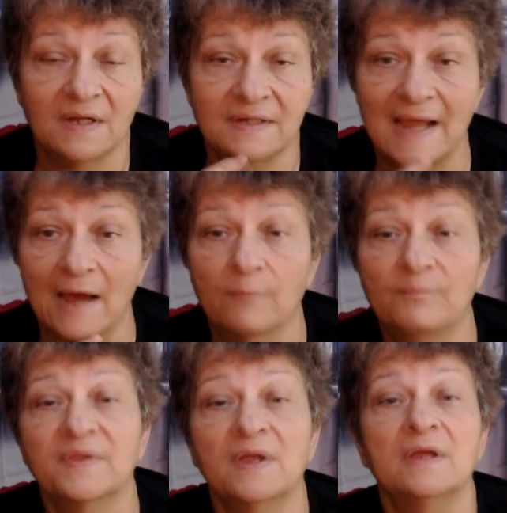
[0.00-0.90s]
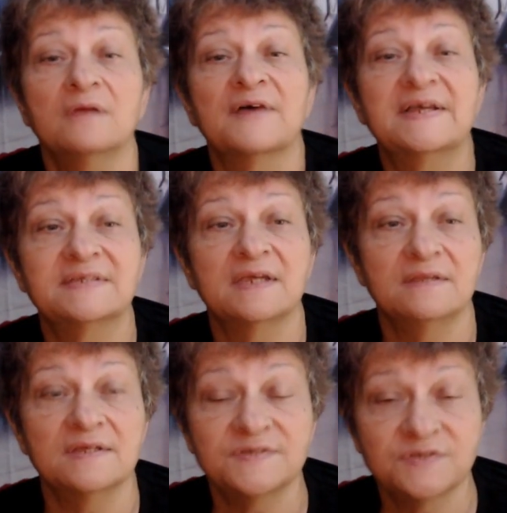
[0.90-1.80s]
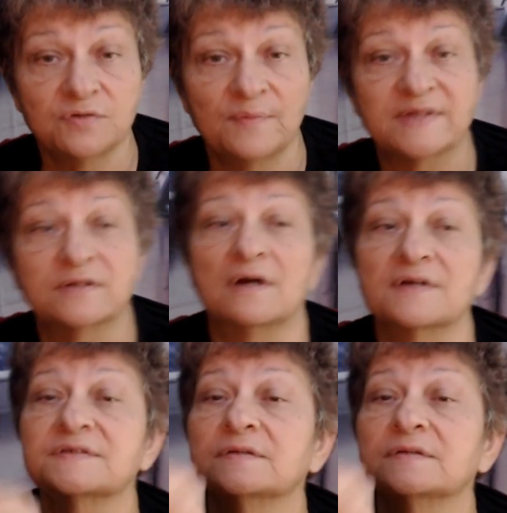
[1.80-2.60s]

Now, if I say this to my dogs,